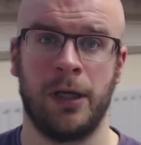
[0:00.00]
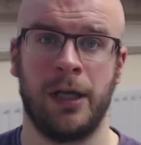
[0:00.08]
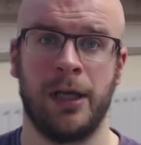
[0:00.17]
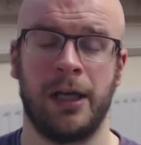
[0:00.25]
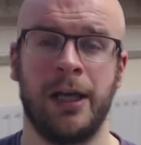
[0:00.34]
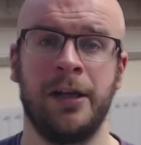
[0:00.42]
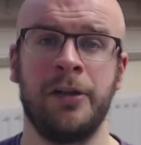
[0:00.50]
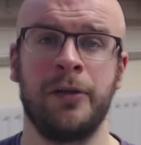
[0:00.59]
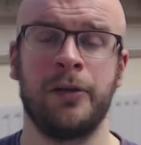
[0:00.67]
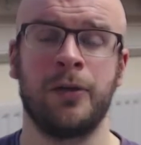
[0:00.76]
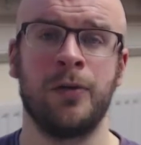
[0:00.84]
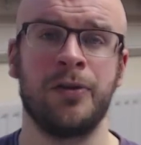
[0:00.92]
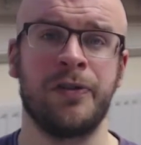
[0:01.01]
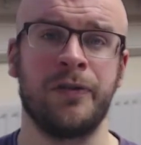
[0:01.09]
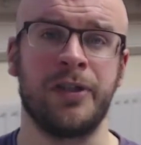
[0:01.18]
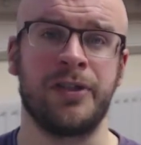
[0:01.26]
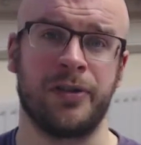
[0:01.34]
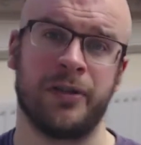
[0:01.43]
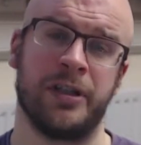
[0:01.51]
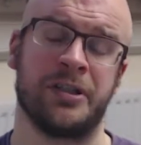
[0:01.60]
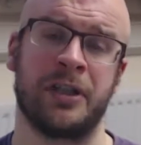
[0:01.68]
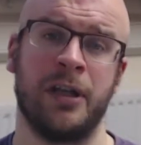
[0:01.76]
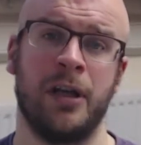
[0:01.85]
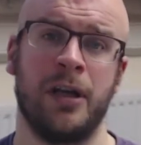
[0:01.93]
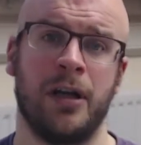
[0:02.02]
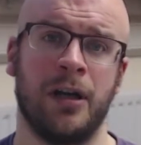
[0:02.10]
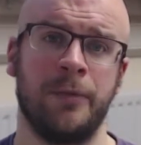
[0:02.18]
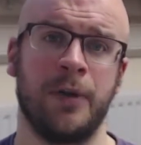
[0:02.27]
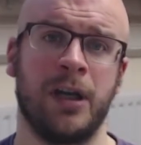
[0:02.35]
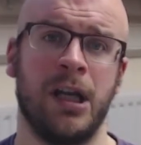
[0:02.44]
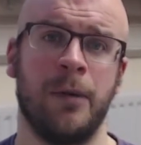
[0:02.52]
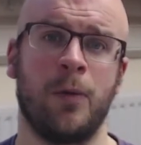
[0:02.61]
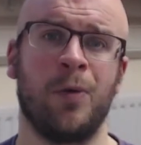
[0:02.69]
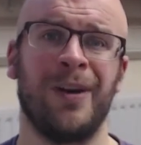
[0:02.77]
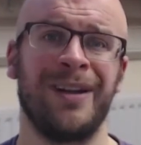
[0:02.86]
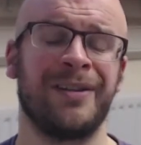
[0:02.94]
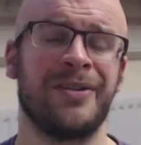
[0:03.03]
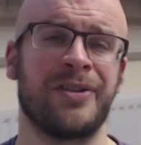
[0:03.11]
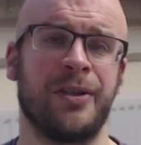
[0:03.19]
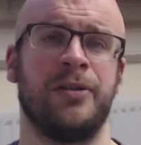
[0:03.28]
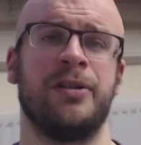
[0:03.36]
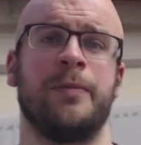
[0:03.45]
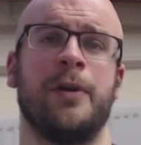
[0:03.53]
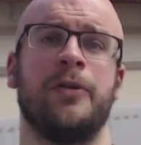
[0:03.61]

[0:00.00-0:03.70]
And in the course of these studies, I became quite concerned